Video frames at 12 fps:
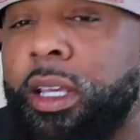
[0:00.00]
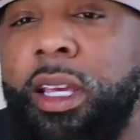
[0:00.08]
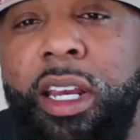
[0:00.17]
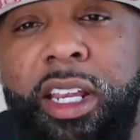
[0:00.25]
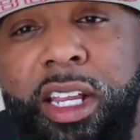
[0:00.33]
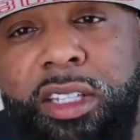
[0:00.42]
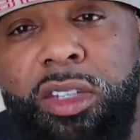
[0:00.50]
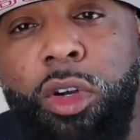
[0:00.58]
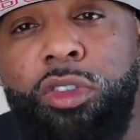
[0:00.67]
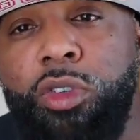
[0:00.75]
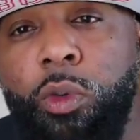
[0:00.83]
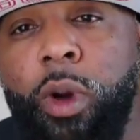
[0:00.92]
getting into
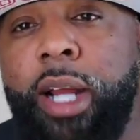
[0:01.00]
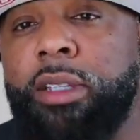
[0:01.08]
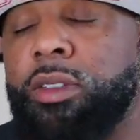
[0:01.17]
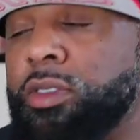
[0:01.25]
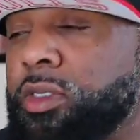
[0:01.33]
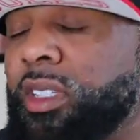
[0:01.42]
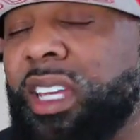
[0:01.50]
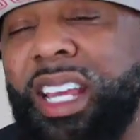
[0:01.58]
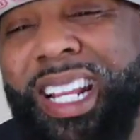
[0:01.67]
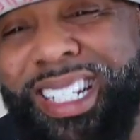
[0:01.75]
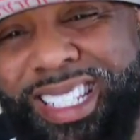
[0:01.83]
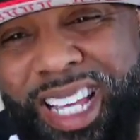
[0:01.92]
those erectors,
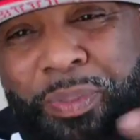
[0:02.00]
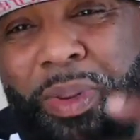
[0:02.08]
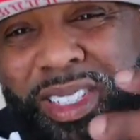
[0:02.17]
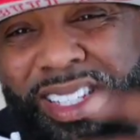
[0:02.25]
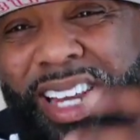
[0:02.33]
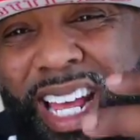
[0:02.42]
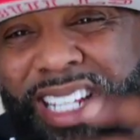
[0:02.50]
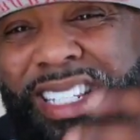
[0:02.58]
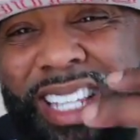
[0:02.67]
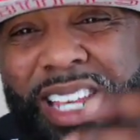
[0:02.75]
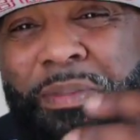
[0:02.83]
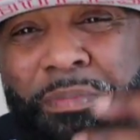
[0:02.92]
getting deep into that
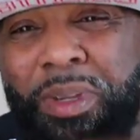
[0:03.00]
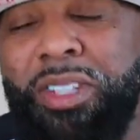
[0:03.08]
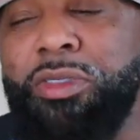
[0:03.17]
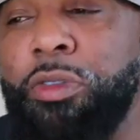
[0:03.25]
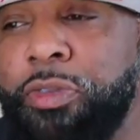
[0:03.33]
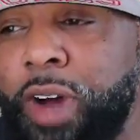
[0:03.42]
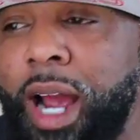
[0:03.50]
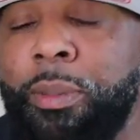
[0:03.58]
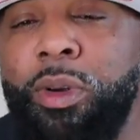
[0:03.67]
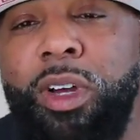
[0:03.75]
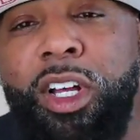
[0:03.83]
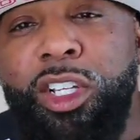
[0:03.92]
deep muscle
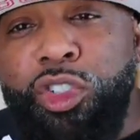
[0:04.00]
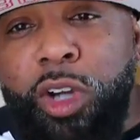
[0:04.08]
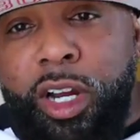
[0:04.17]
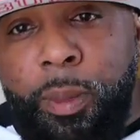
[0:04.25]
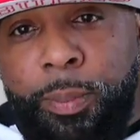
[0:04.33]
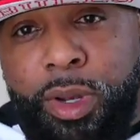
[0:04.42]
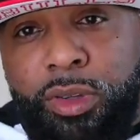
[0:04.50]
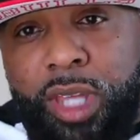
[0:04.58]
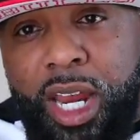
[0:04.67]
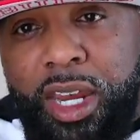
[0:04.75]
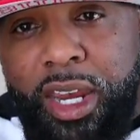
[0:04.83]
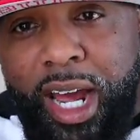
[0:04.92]
fiber, trying to build
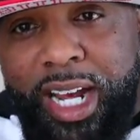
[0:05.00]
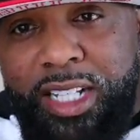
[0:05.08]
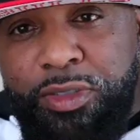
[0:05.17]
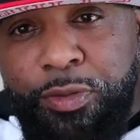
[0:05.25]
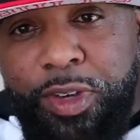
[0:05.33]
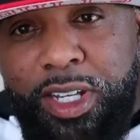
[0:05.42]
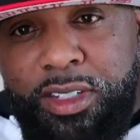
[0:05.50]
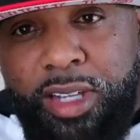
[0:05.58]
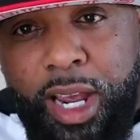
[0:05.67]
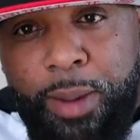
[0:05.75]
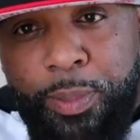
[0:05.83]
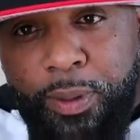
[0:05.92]
that nice V
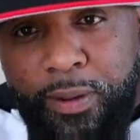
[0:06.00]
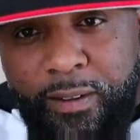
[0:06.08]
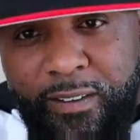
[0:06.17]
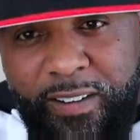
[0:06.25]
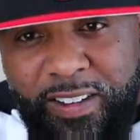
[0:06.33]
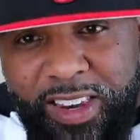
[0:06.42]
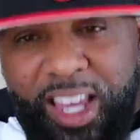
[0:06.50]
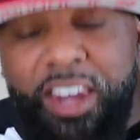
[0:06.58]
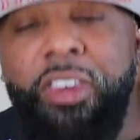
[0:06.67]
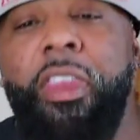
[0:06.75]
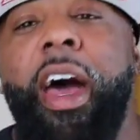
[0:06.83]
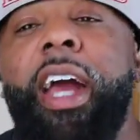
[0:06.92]
taper, that
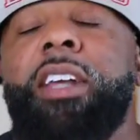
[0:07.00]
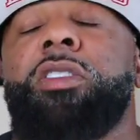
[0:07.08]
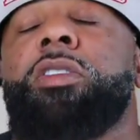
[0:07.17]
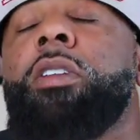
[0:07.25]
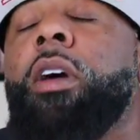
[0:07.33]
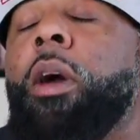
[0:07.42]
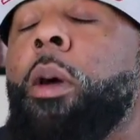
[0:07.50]
nice,